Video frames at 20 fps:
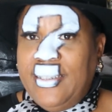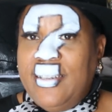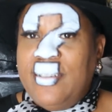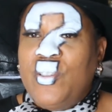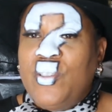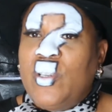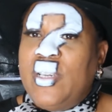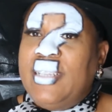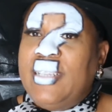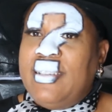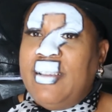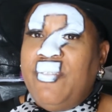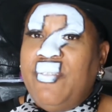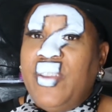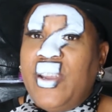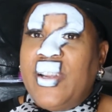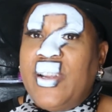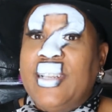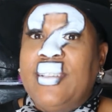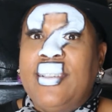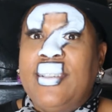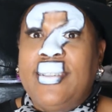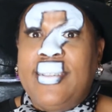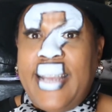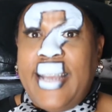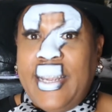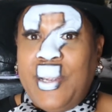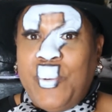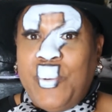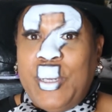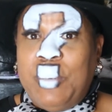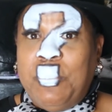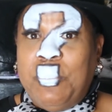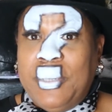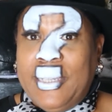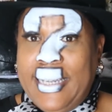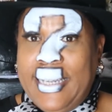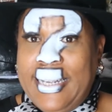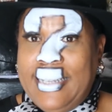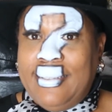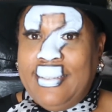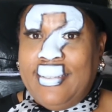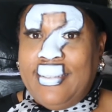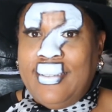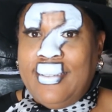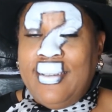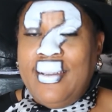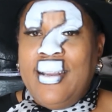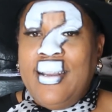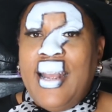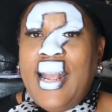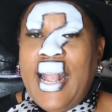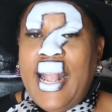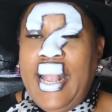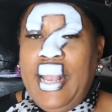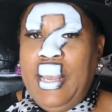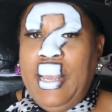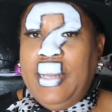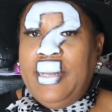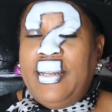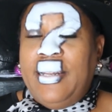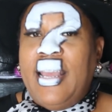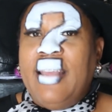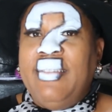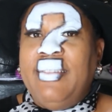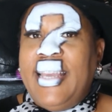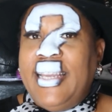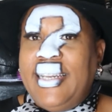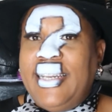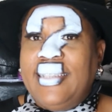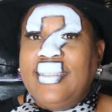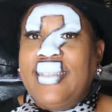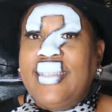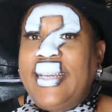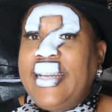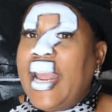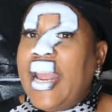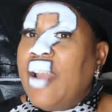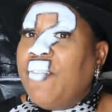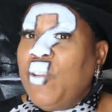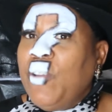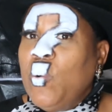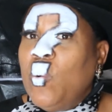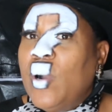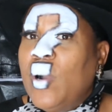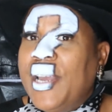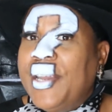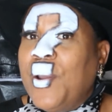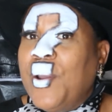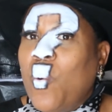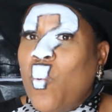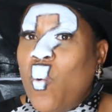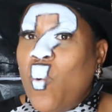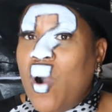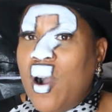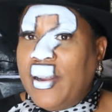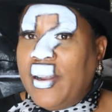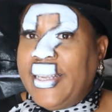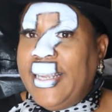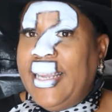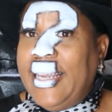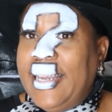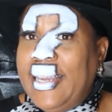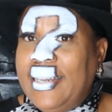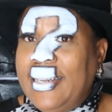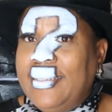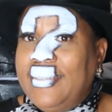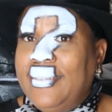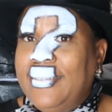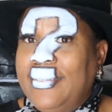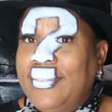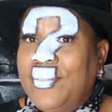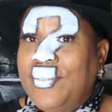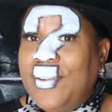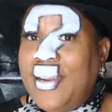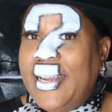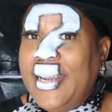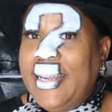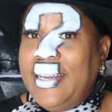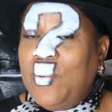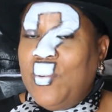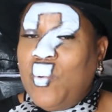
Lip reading: So it's a very sacred place, and they didn't let everyone walk in, right?